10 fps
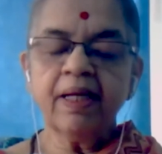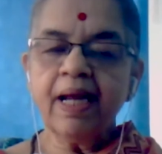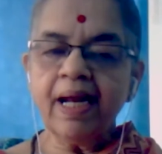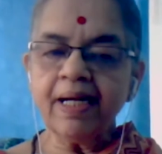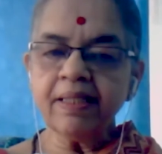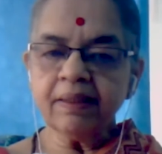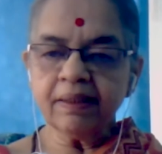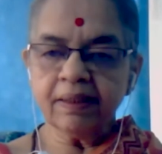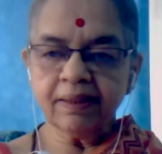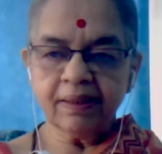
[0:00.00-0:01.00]
And
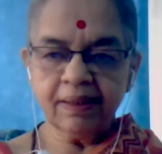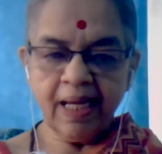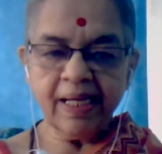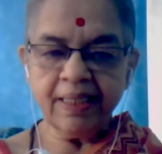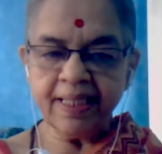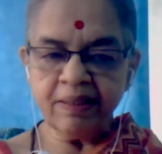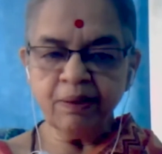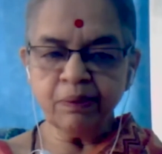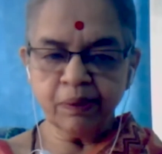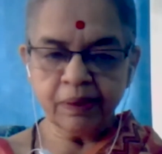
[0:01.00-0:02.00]
I'll tell
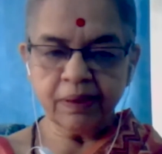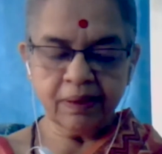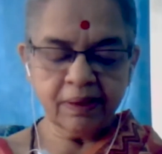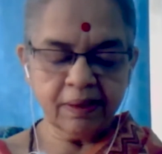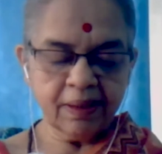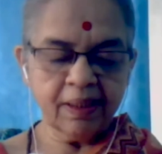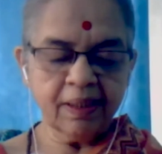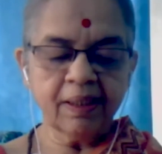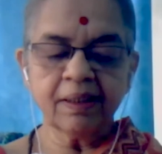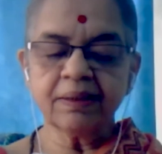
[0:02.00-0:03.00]
you
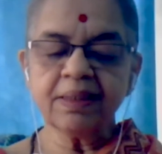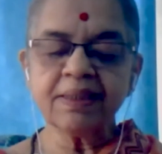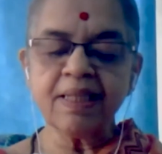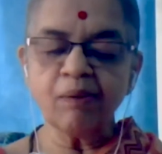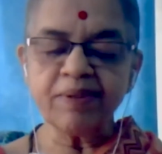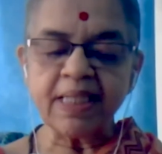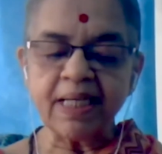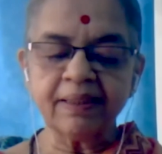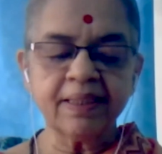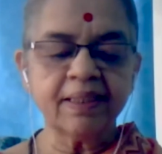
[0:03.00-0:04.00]
uh, just now which
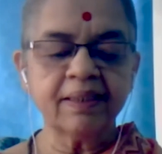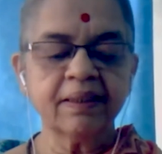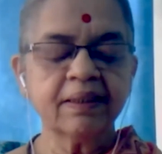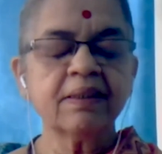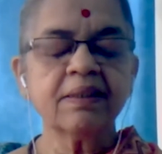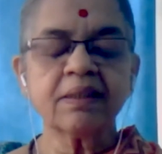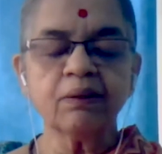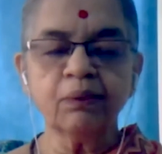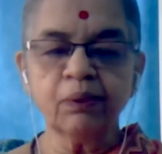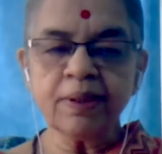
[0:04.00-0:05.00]
are the
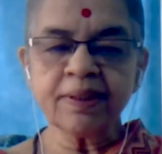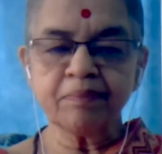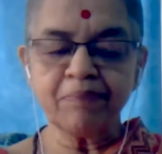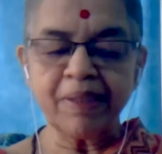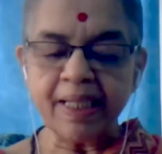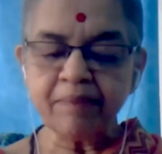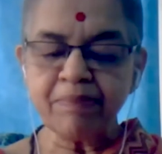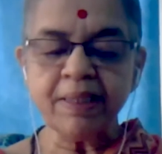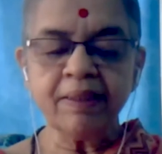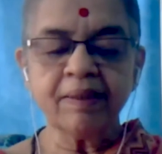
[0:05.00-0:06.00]
schools, but let
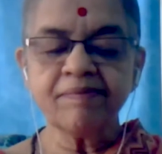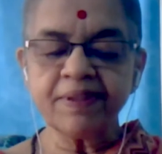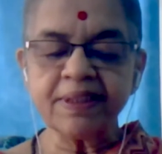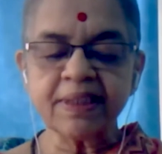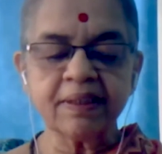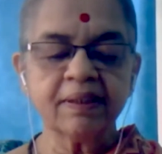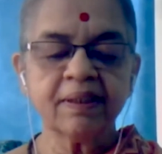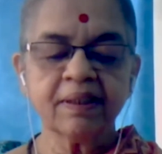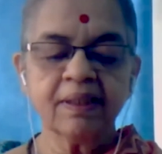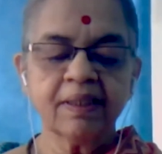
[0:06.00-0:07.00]
me first
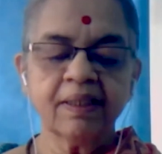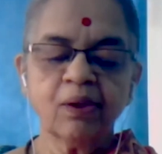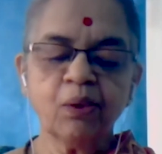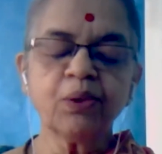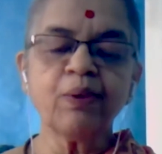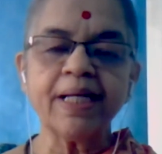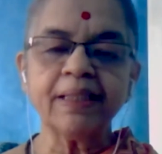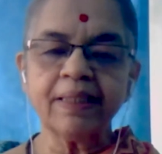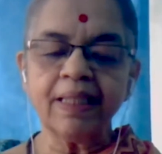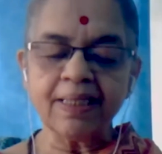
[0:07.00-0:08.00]
go to
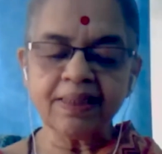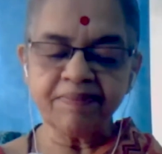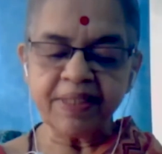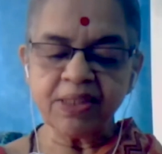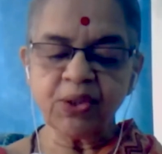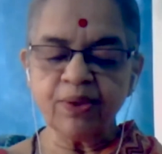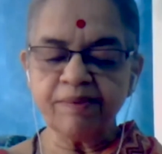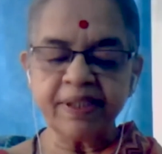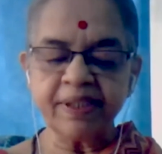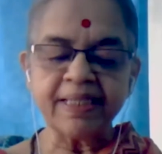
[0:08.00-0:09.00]
another classification
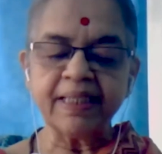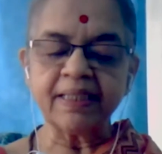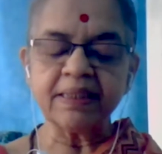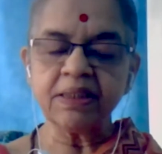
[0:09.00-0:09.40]
of it, and that is